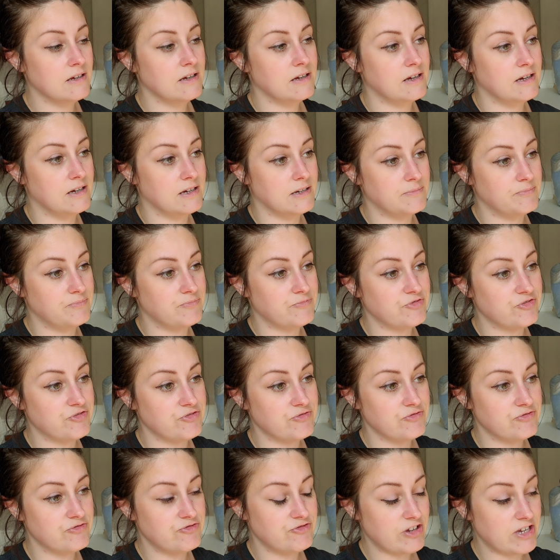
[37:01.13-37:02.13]

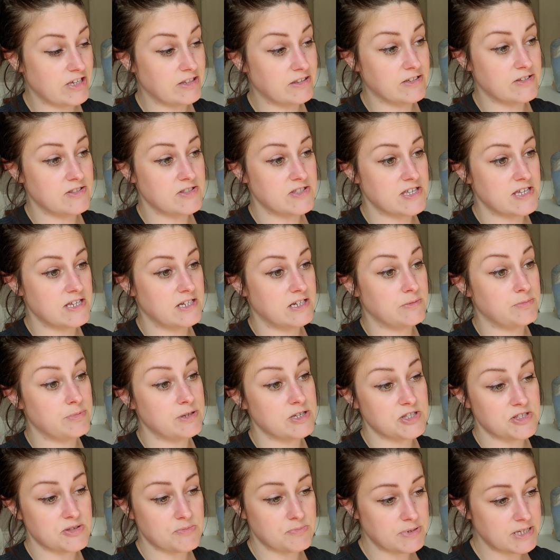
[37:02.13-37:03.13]
Um, Jalen's eating a
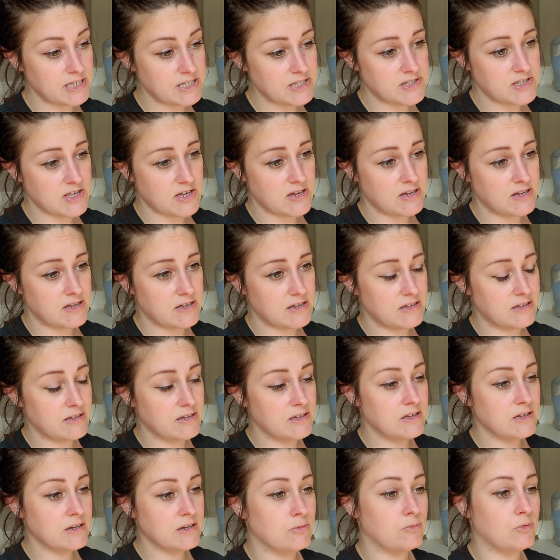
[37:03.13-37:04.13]
piece of pizza,
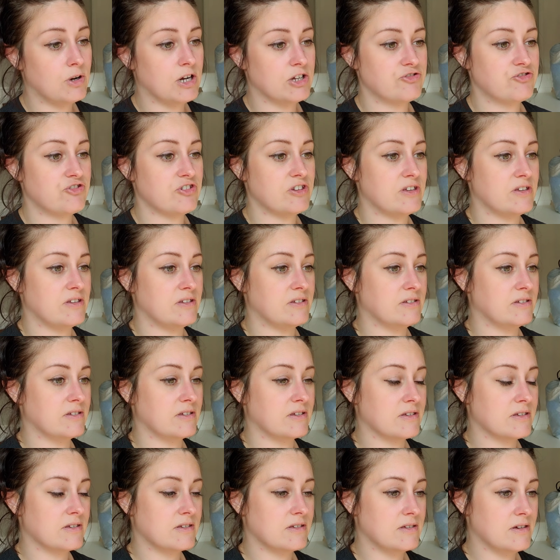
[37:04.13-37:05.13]
watching
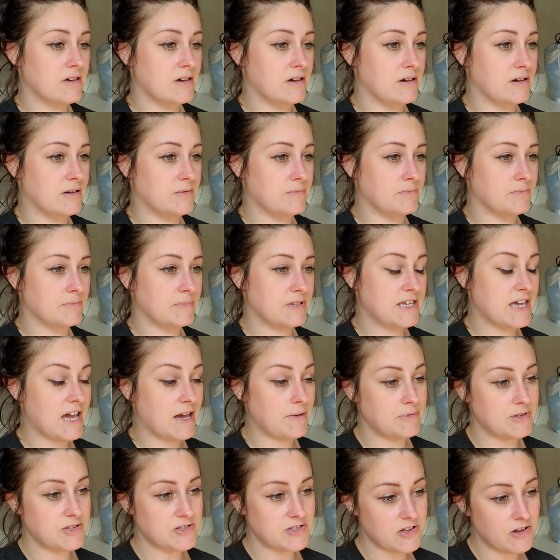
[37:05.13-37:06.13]
um,
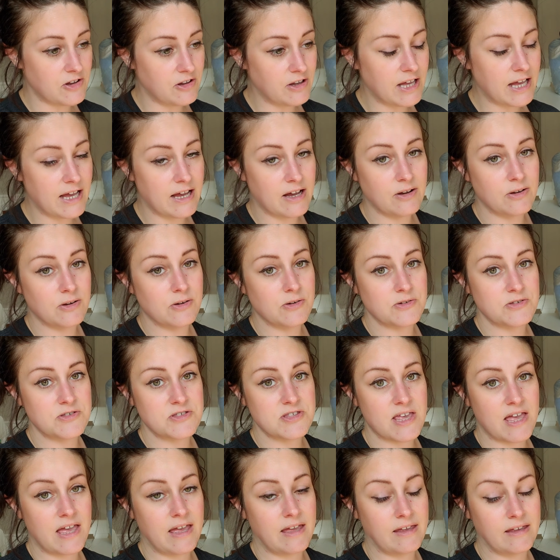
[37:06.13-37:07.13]
Gabby's Dollhouse,
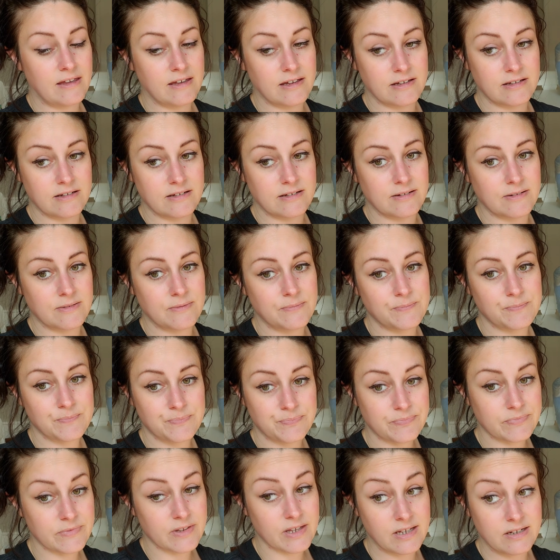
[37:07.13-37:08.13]
and
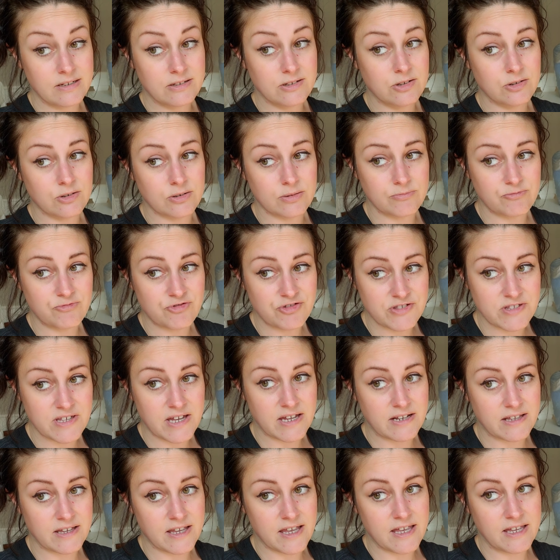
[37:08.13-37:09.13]
I don't know, I'm just
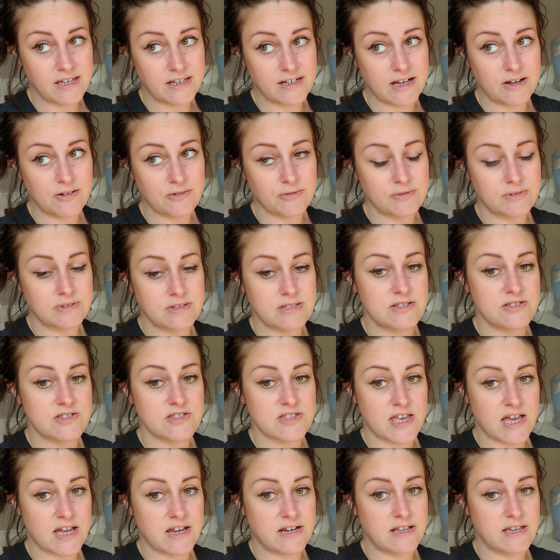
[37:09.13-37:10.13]
kind of hanging out and
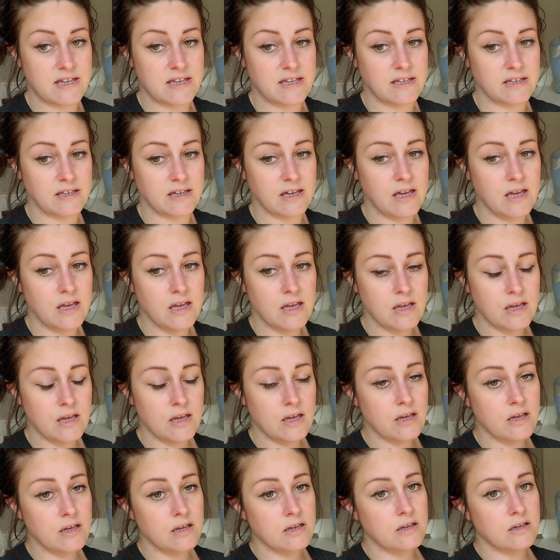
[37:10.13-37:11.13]
deciding
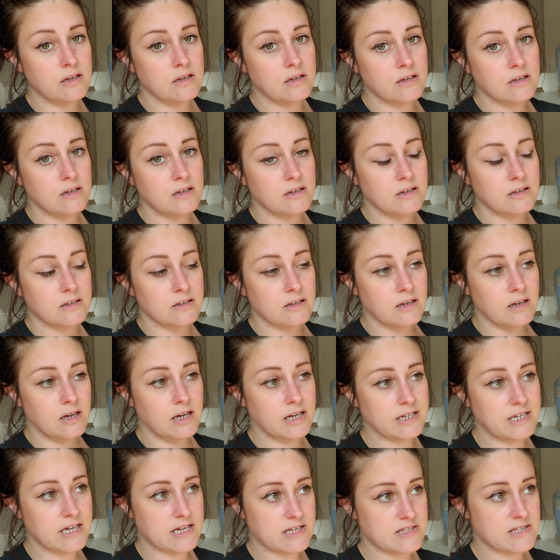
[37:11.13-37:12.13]

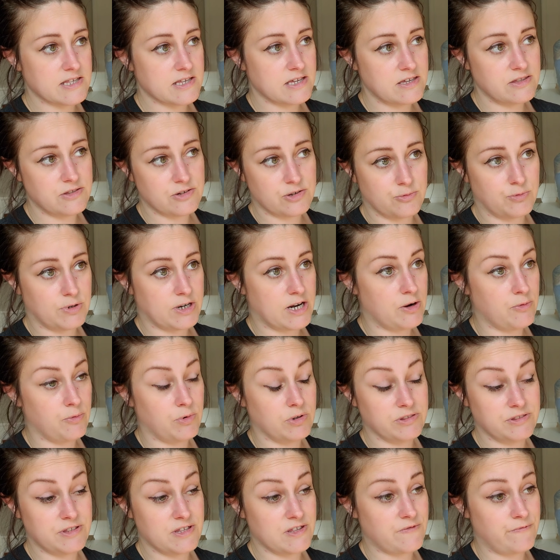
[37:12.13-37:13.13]
I guess either where I
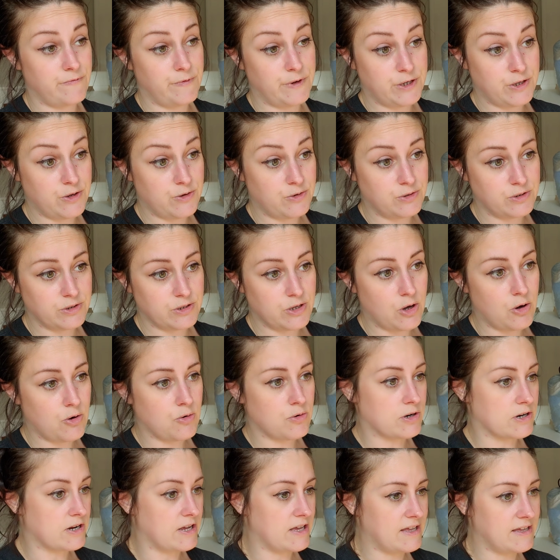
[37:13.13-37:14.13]
want this video to go
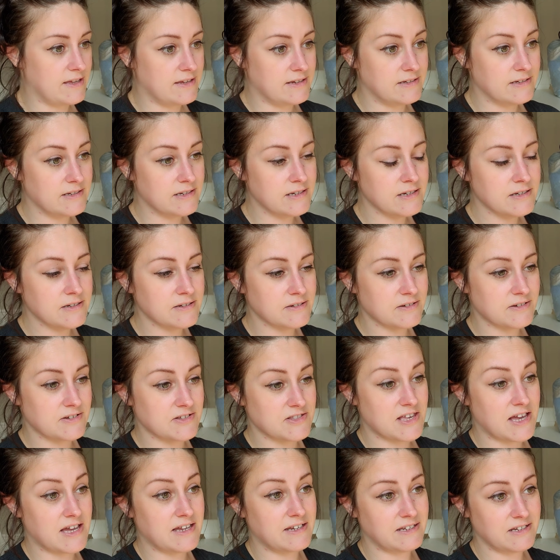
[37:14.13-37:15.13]
or end
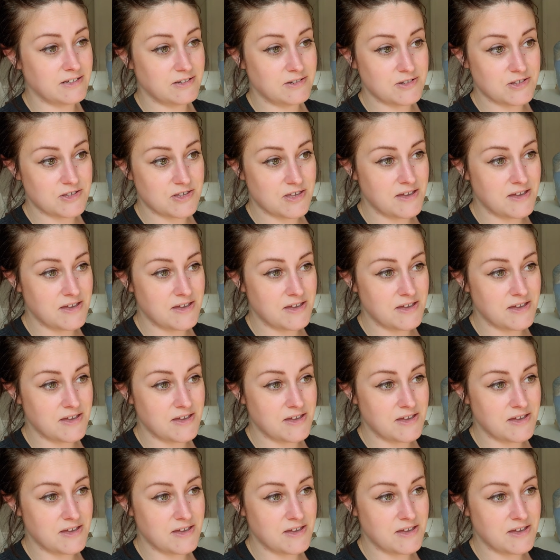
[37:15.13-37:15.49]
because I need to